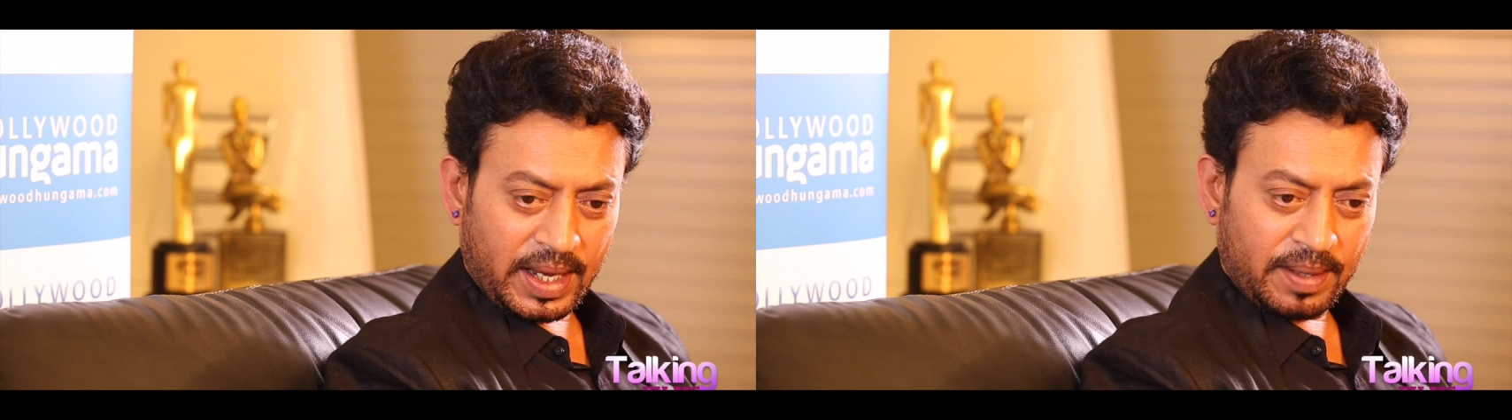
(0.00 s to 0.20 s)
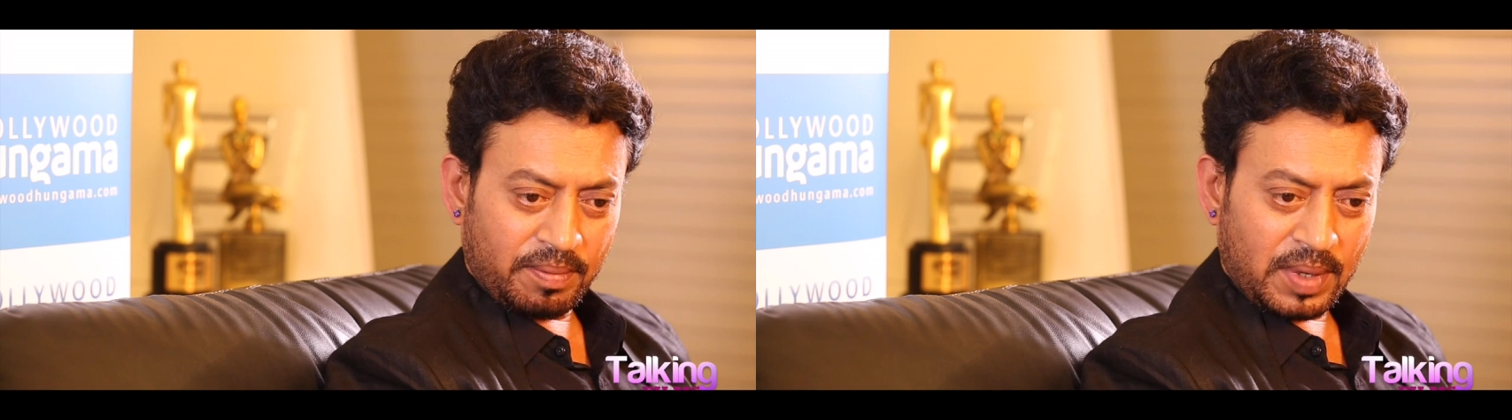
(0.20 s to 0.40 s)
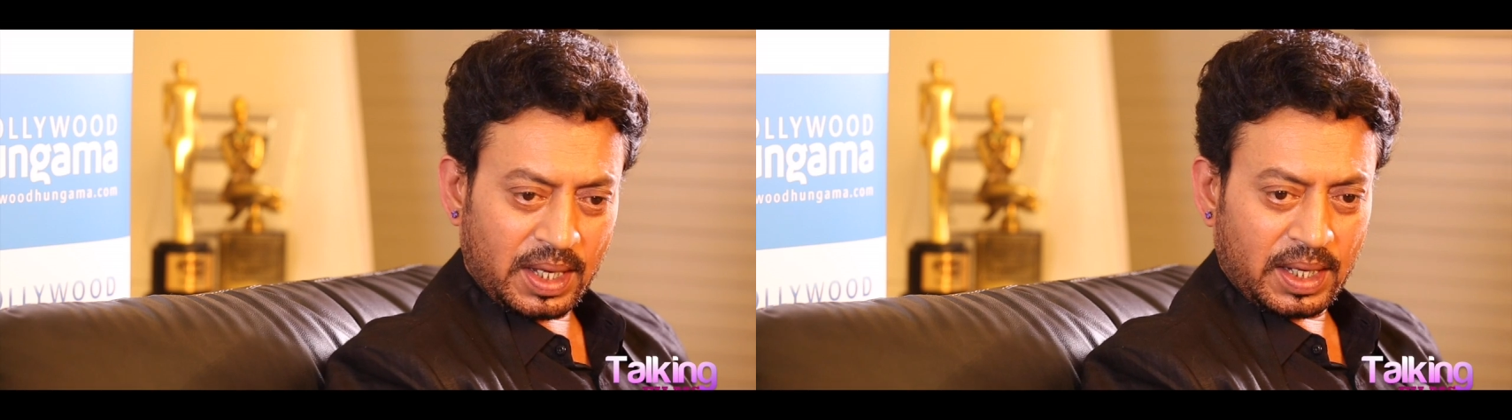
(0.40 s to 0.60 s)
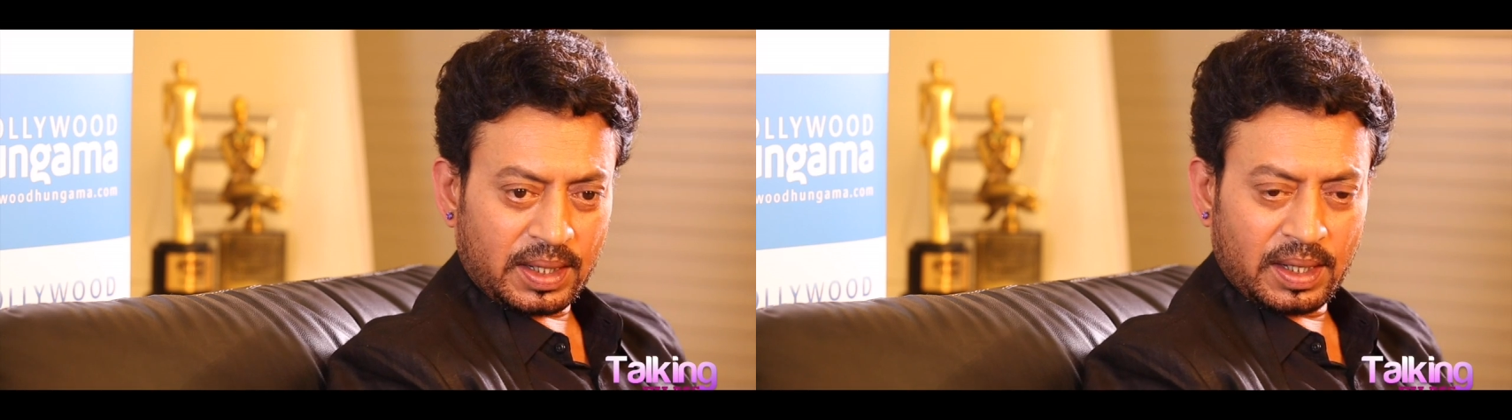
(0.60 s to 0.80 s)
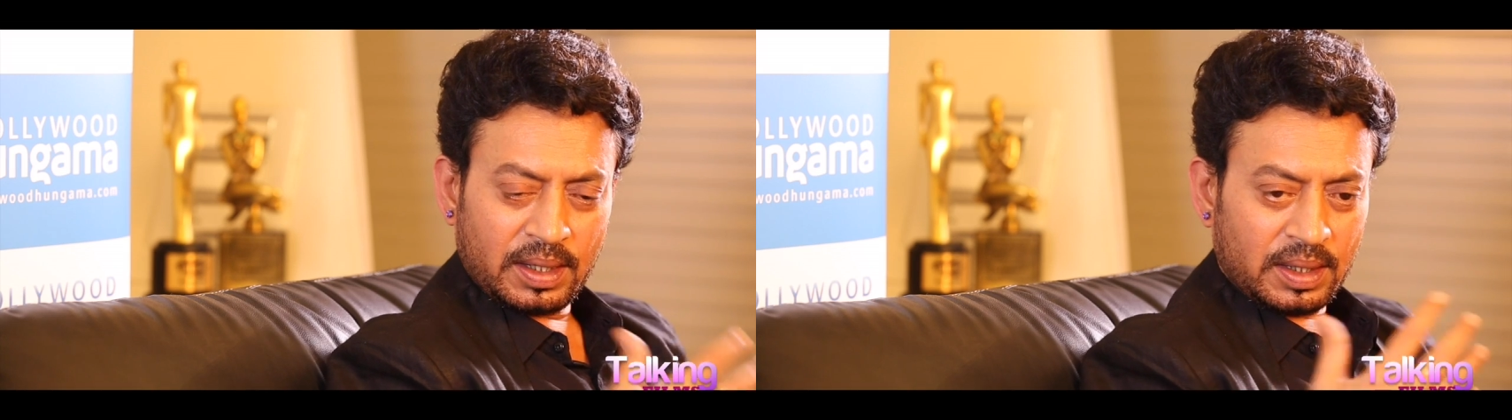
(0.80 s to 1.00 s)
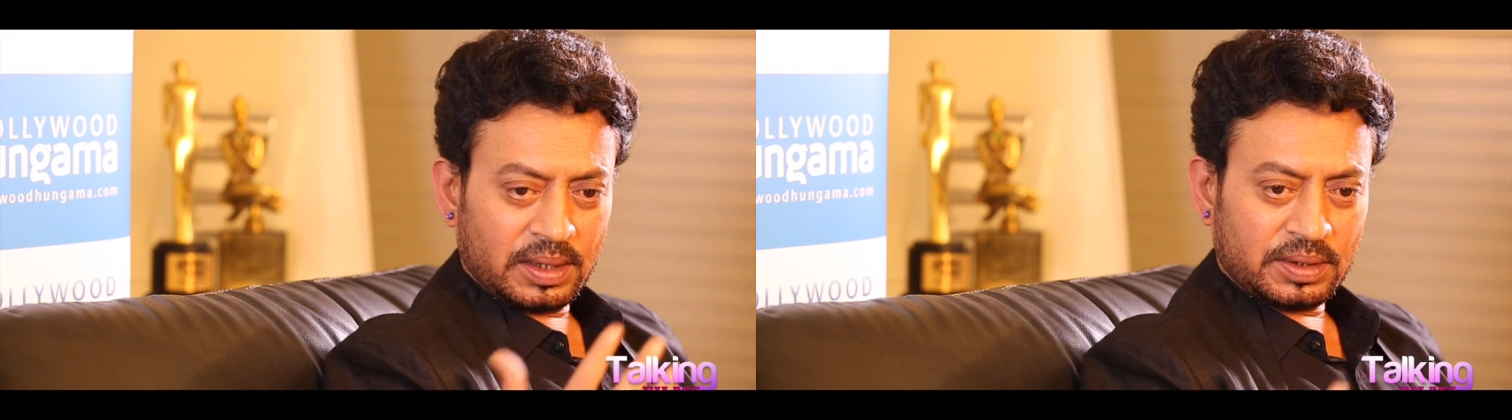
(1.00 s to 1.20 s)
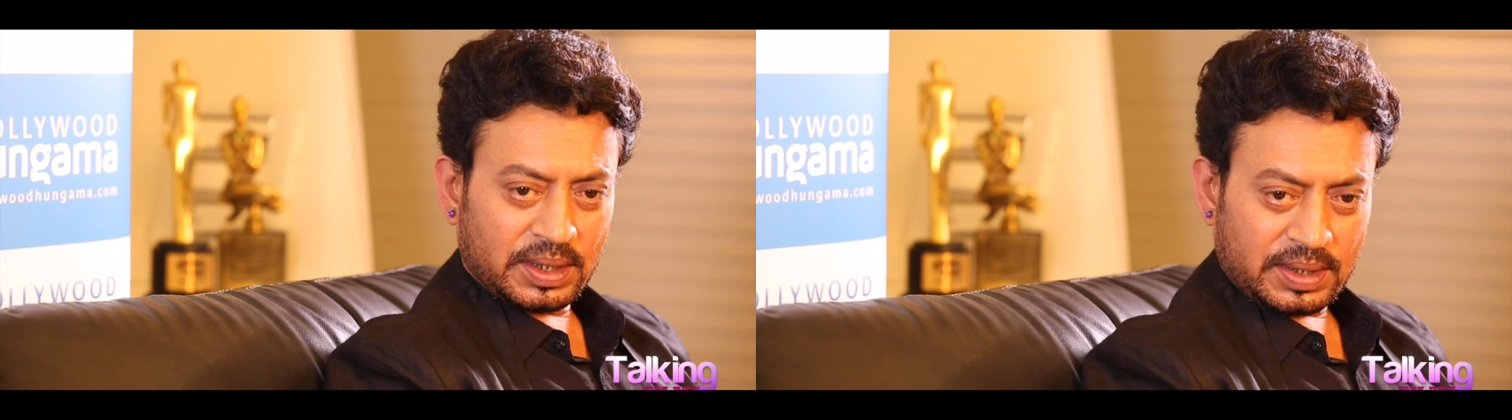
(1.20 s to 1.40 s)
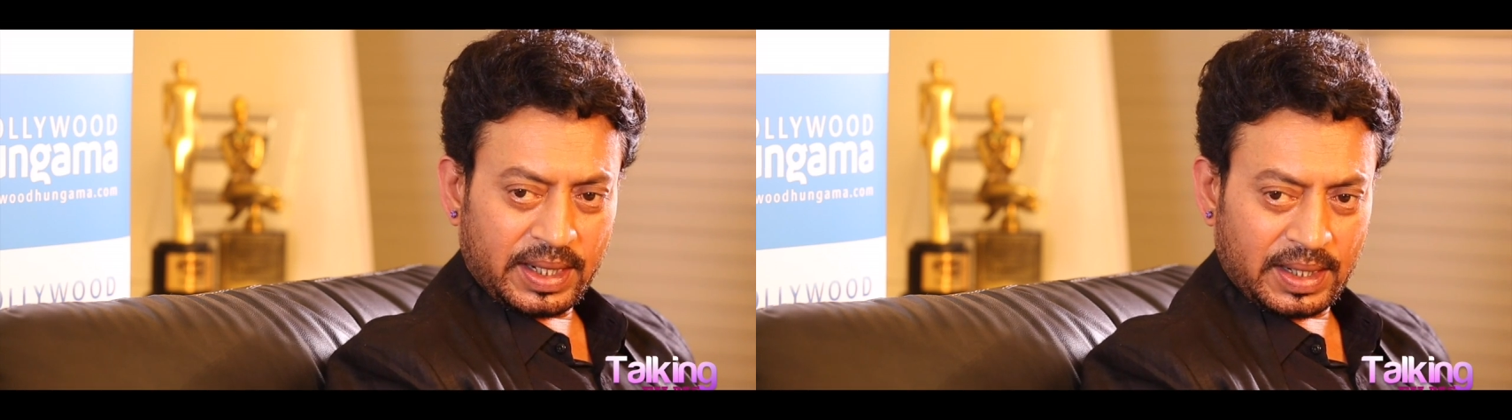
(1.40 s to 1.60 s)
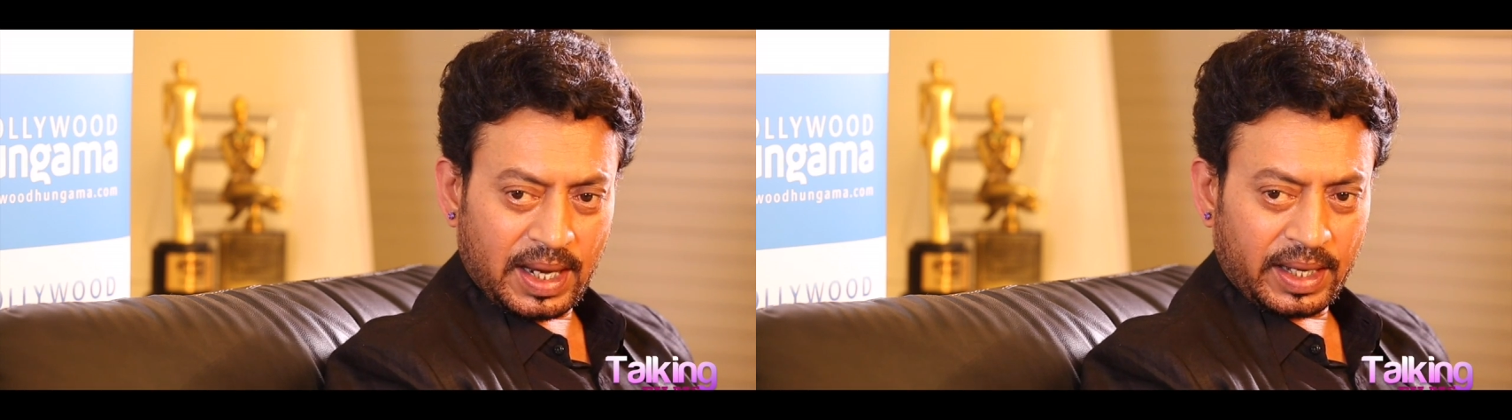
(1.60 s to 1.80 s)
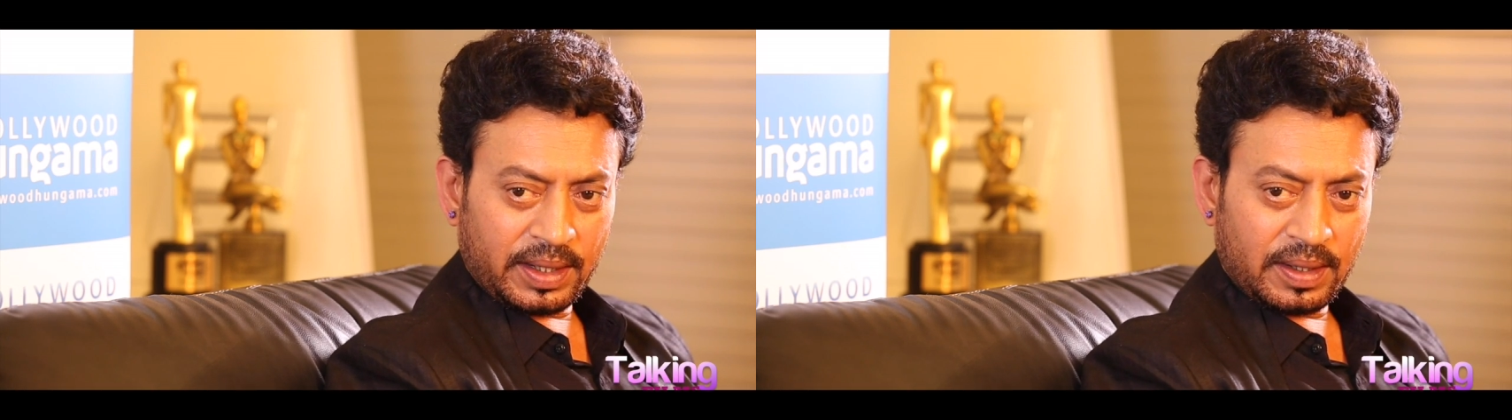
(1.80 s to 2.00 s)
and make it a just
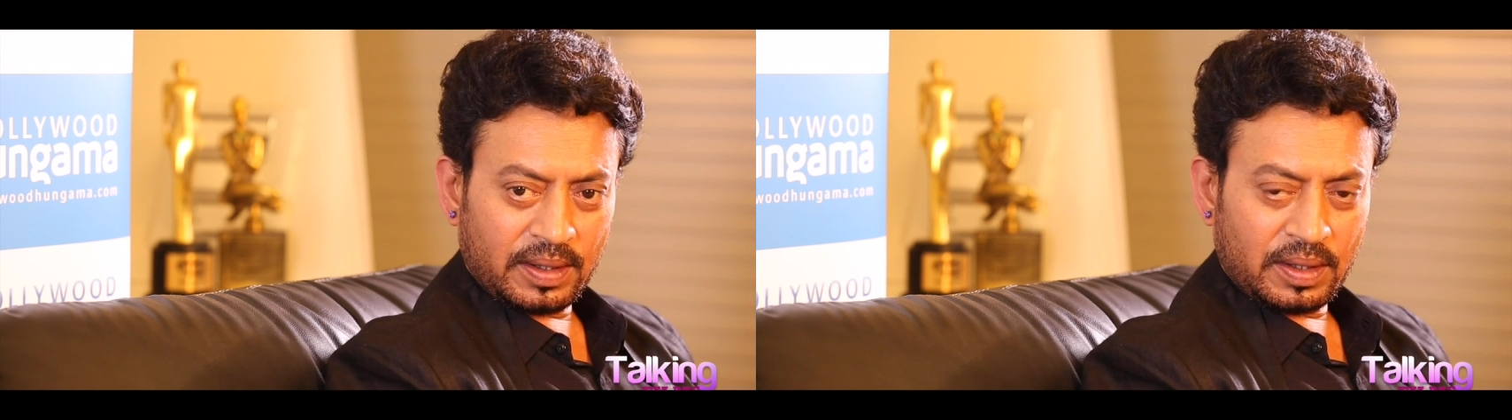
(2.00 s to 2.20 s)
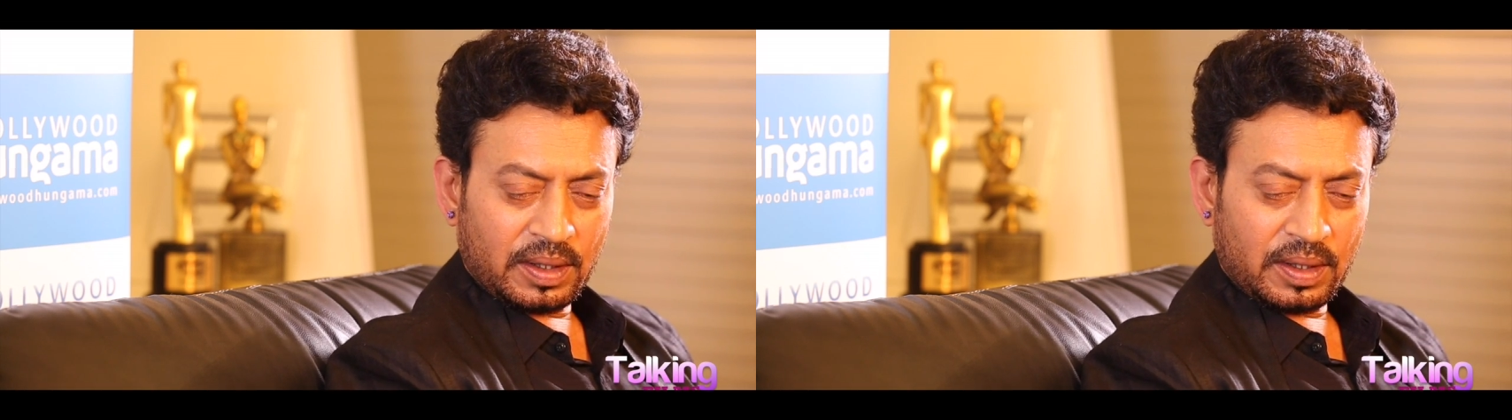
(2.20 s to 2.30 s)
headline.